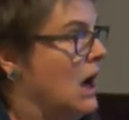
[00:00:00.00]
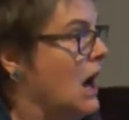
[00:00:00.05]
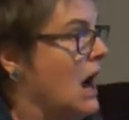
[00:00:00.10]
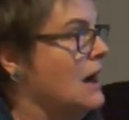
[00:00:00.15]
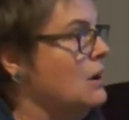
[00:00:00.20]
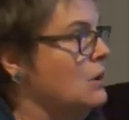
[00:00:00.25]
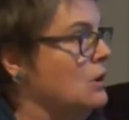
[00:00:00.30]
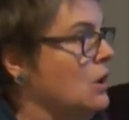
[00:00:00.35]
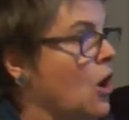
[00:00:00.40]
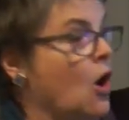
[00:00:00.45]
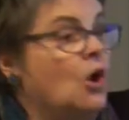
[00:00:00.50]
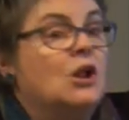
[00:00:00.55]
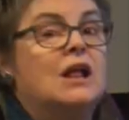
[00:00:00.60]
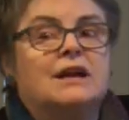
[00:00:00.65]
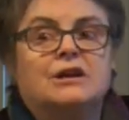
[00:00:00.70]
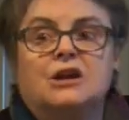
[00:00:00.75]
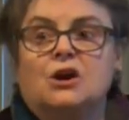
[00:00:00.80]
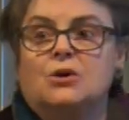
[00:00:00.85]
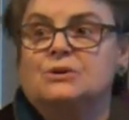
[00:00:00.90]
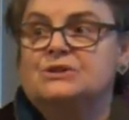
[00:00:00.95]
I, all
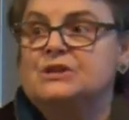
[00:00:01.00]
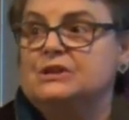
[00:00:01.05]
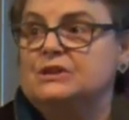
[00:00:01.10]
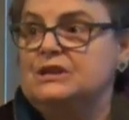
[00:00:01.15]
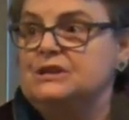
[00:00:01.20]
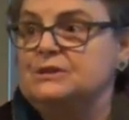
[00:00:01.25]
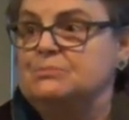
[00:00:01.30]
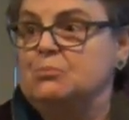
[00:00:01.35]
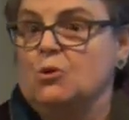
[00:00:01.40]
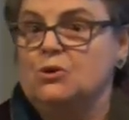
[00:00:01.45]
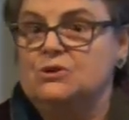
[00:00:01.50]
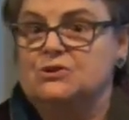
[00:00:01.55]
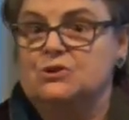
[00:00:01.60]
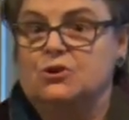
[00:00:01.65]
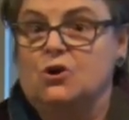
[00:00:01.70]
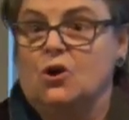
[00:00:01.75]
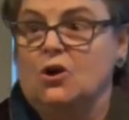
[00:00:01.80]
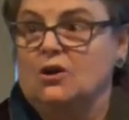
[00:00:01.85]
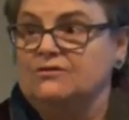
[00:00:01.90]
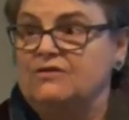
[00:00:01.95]
I know is that these boys are
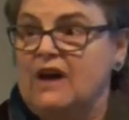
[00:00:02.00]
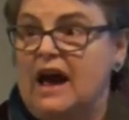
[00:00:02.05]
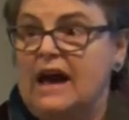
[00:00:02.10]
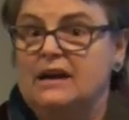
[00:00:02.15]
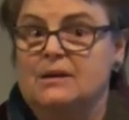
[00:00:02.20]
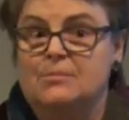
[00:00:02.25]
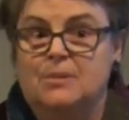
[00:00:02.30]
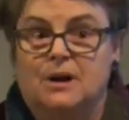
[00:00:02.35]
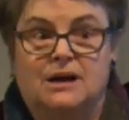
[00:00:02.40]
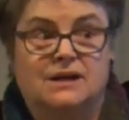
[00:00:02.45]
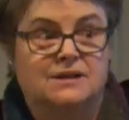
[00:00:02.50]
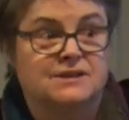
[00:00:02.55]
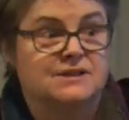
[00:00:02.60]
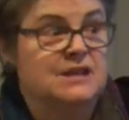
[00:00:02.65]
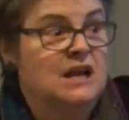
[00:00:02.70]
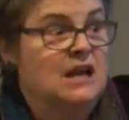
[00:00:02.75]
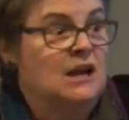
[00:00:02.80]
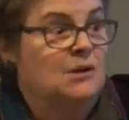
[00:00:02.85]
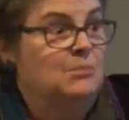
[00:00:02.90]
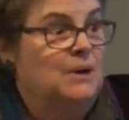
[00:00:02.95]
called vagabonds,
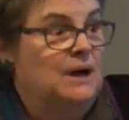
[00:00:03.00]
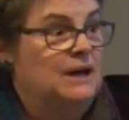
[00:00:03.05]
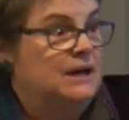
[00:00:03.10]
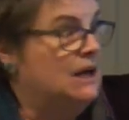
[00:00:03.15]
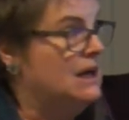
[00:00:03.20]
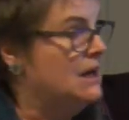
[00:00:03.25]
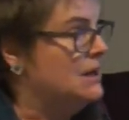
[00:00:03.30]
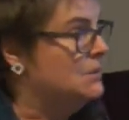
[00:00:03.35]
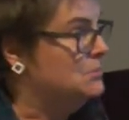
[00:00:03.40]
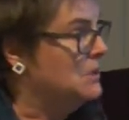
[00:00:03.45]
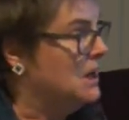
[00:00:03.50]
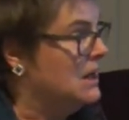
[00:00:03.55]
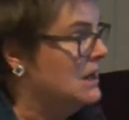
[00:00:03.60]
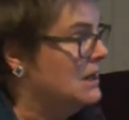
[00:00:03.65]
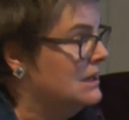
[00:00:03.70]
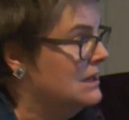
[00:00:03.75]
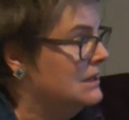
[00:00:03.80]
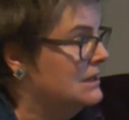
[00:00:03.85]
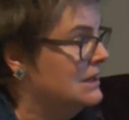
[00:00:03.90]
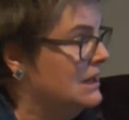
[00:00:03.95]
but um,
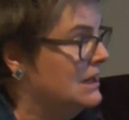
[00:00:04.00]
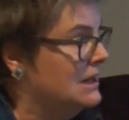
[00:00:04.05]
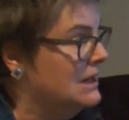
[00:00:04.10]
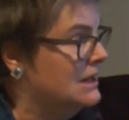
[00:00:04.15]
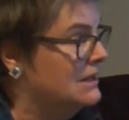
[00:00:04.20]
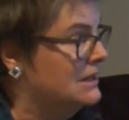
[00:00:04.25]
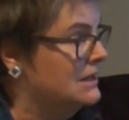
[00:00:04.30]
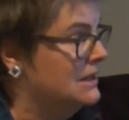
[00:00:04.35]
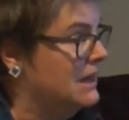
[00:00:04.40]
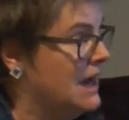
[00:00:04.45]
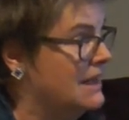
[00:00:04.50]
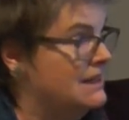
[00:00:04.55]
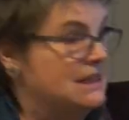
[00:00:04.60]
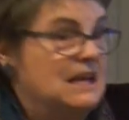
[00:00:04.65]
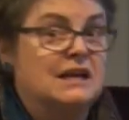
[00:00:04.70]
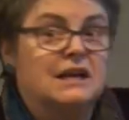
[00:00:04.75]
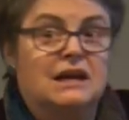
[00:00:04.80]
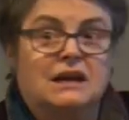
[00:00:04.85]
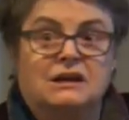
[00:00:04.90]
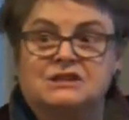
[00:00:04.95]
uh, uh, I
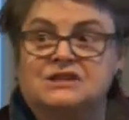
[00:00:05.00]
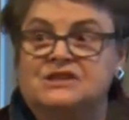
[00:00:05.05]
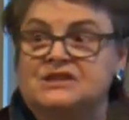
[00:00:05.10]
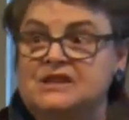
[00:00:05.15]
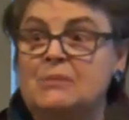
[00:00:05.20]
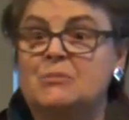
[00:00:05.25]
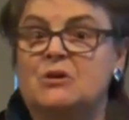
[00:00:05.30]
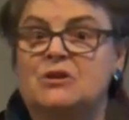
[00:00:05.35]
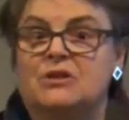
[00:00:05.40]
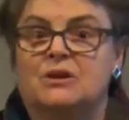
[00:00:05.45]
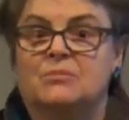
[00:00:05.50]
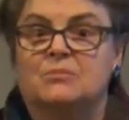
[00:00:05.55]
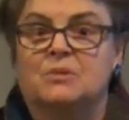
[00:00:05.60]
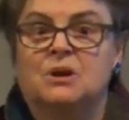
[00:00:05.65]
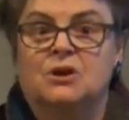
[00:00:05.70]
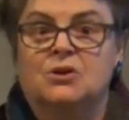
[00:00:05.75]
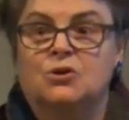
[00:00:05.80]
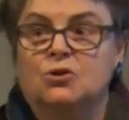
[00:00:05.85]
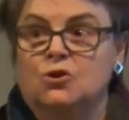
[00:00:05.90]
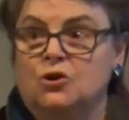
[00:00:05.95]
think uh, some of them
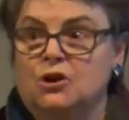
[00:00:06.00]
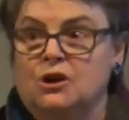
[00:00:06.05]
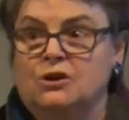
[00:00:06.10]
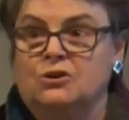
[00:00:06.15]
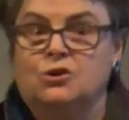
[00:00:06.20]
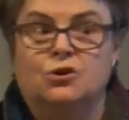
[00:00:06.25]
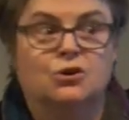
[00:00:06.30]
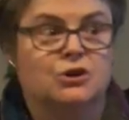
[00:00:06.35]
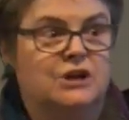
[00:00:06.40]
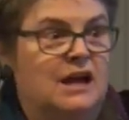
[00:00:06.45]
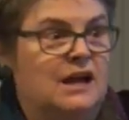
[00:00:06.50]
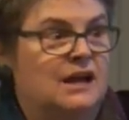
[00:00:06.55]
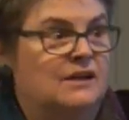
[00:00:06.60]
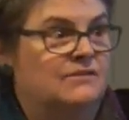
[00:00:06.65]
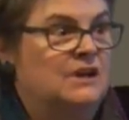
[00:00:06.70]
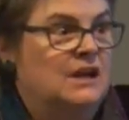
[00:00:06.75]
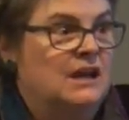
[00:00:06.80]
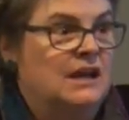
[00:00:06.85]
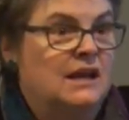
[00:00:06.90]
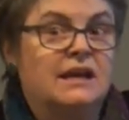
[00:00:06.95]
could
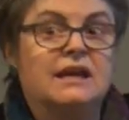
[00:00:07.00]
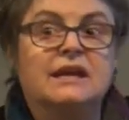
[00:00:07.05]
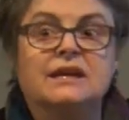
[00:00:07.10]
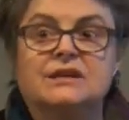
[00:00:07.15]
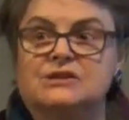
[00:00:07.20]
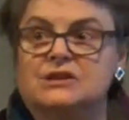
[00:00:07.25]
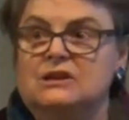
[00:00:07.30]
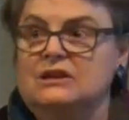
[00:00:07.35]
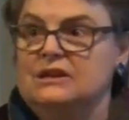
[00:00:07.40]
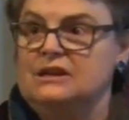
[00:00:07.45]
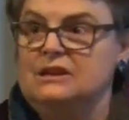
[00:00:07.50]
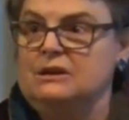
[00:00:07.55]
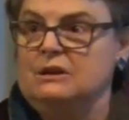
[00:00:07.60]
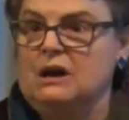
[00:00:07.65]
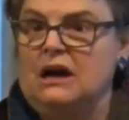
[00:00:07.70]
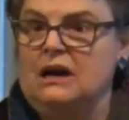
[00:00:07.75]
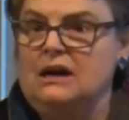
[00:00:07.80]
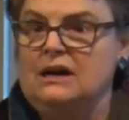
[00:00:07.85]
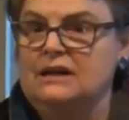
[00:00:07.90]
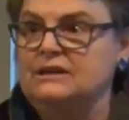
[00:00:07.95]
have easily
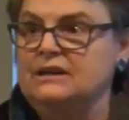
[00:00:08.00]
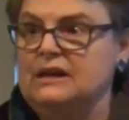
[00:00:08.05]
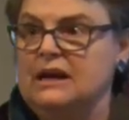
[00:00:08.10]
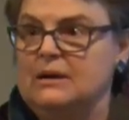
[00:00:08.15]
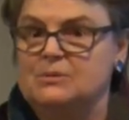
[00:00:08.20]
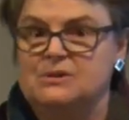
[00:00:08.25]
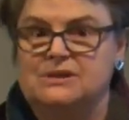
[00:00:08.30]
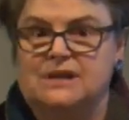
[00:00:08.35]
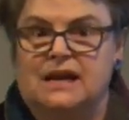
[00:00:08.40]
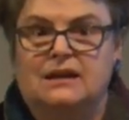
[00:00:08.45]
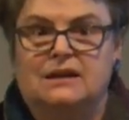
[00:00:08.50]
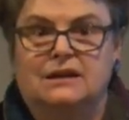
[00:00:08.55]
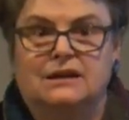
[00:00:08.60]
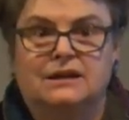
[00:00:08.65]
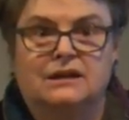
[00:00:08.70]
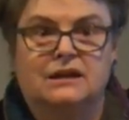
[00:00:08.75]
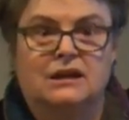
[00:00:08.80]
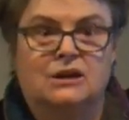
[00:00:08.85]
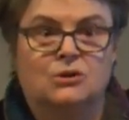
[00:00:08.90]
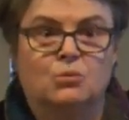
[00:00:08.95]
uh, ended up
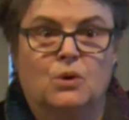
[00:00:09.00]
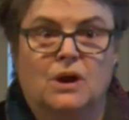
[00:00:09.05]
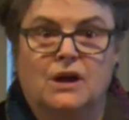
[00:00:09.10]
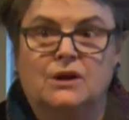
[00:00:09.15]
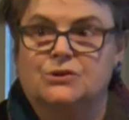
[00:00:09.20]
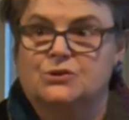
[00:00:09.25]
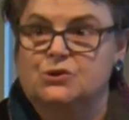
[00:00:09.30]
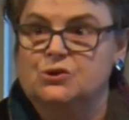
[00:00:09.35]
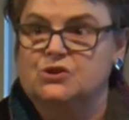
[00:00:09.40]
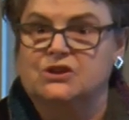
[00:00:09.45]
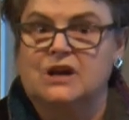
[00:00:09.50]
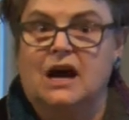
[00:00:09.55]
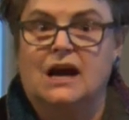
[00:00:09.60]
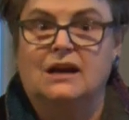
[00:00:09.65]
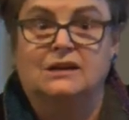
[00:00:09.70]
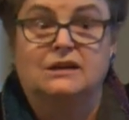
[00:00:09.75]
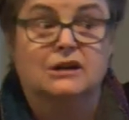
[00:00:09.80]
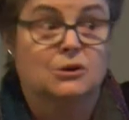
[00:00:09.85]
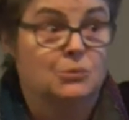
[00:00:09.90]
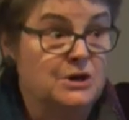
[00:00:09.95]
settling in Wales or
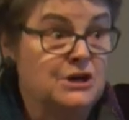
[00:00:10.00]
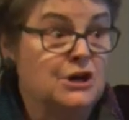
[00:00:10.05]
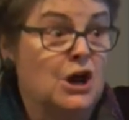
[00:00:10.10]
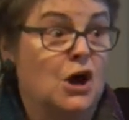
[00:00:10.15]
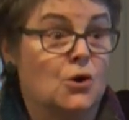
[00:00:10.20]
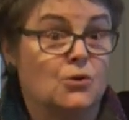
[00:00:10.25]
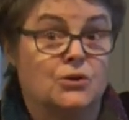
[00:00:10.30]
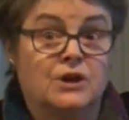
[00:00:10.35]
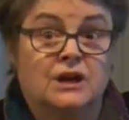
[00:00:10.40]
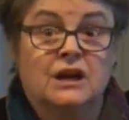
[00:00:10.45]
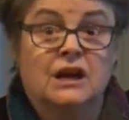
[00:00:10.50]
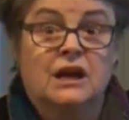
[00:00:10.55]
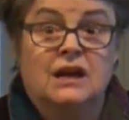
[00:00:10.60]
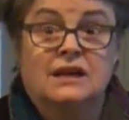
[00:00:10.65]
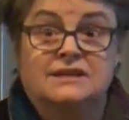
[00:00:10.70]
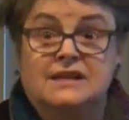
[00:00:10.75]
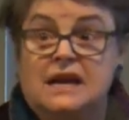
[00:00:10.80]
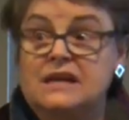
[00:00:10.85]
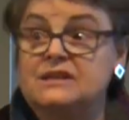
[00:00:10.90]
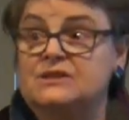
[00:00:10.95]
Scotland, and we know that
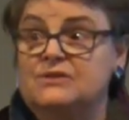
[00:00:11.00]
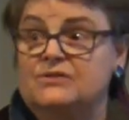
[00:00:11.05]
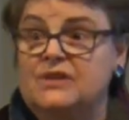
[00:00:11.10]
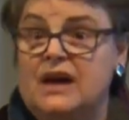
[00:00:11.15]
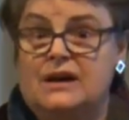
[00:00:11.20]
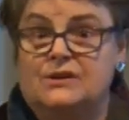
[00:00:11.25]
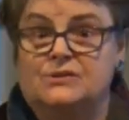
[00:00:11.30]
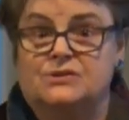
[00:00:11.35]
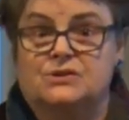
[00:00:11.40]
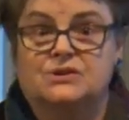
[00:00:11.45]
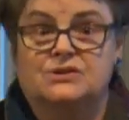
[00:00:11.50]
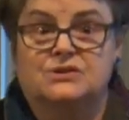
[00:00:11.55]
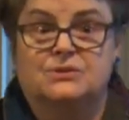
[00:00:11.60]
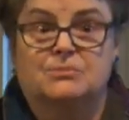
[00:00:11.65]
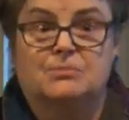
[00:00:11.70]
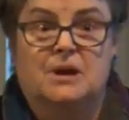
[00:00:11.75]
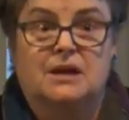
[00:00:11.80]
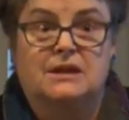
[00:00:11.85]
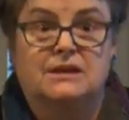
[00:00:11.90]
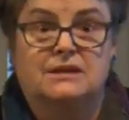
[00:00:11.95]
tens of thousands of
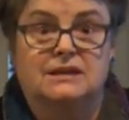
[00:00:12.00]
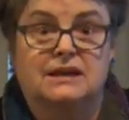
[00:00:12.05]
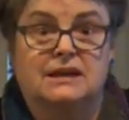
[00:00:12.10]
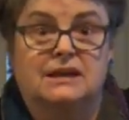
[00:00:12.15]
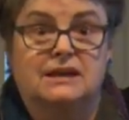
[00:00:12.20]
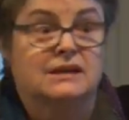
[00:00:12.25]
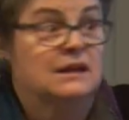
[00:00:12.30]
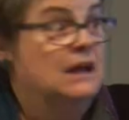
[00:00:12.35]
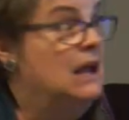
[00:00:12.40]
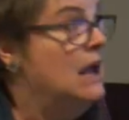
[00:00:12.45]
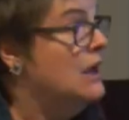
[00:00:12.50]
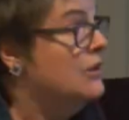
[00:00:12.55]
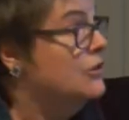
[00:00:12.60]
men did.